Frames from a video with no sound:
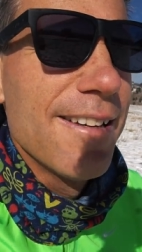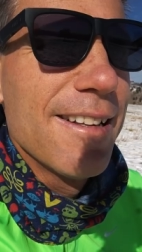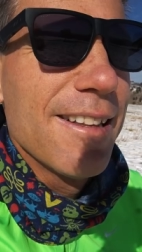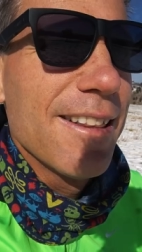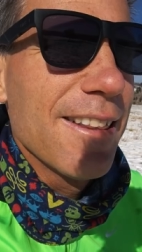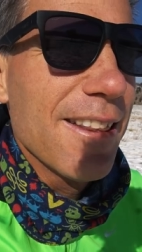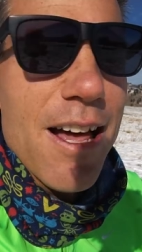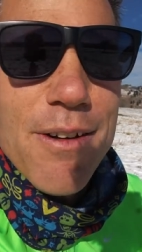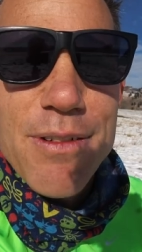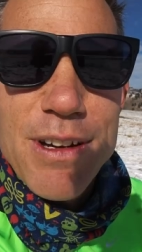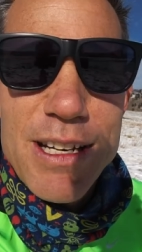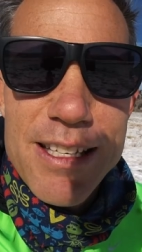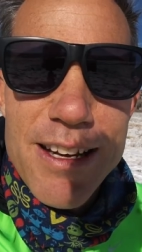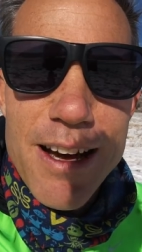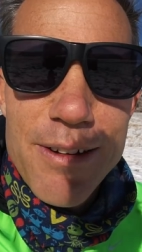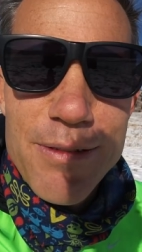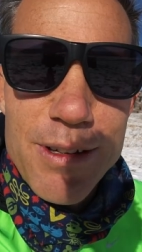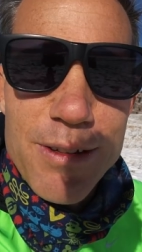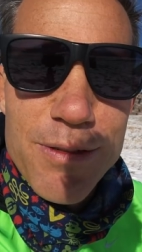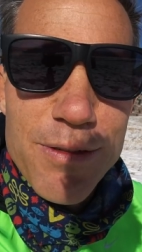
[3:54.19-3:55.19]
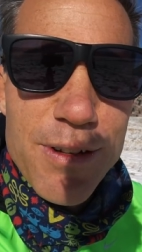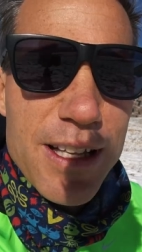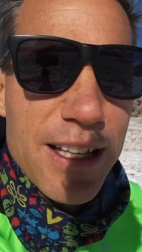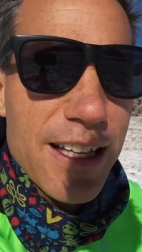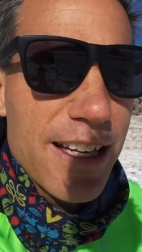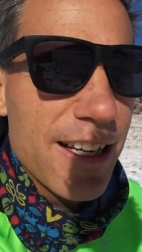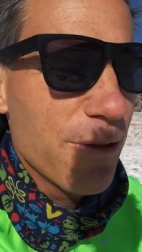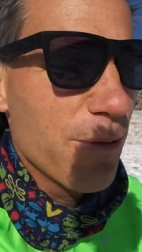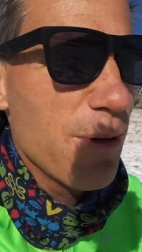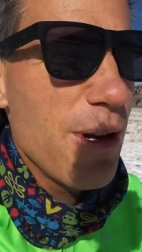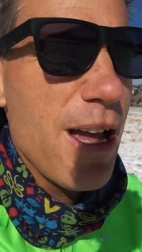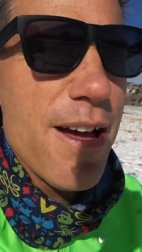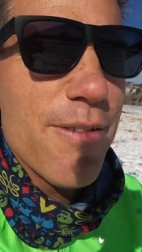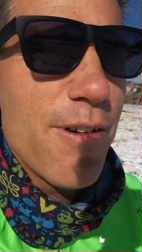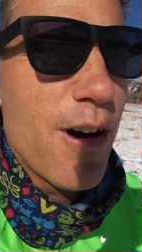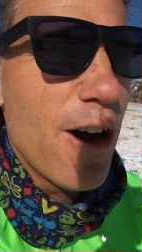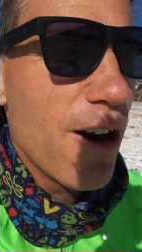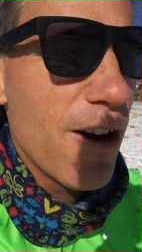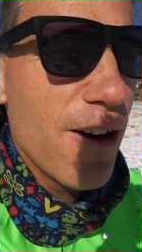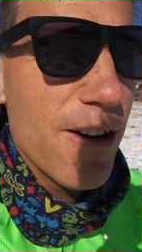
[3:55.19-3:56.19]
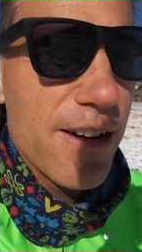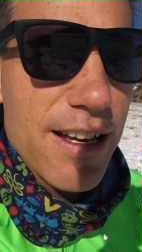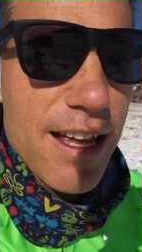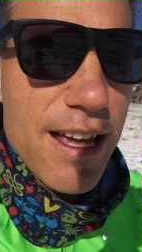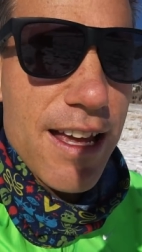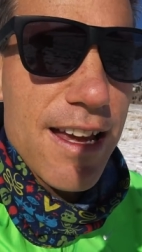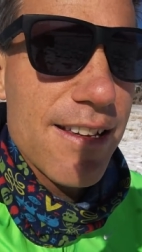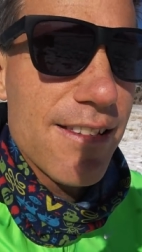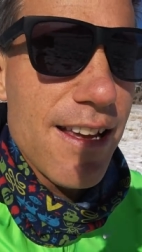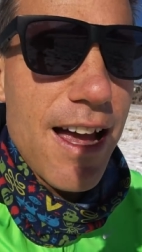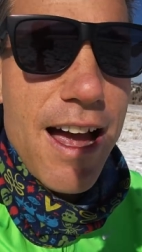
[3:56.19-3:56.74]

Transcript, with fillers: lovey dovey feelings. We have hard days.